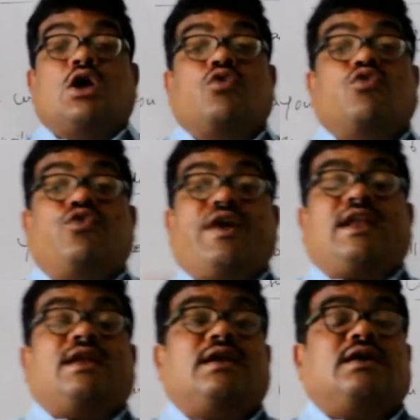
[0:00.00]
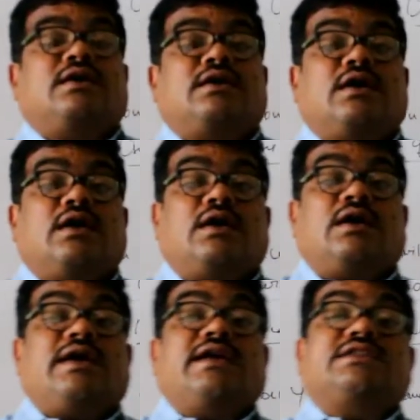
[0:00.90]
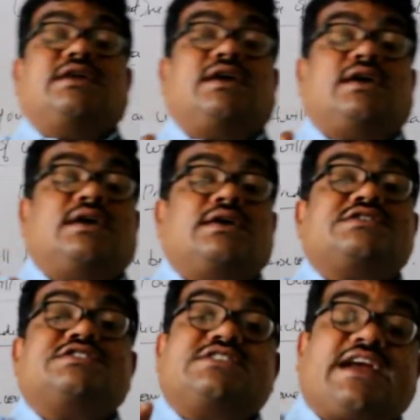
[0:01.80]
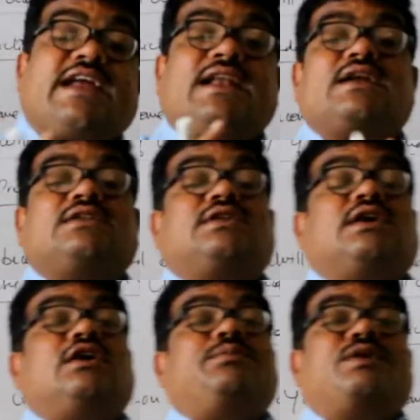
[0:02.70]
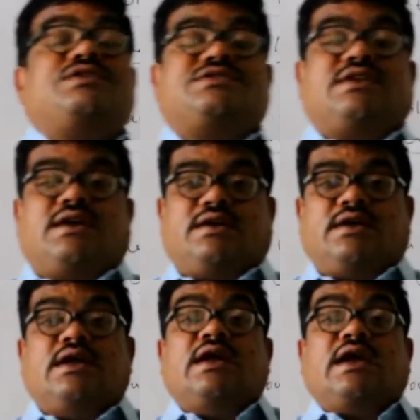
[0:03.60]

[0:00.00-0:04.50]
Will in the second and third person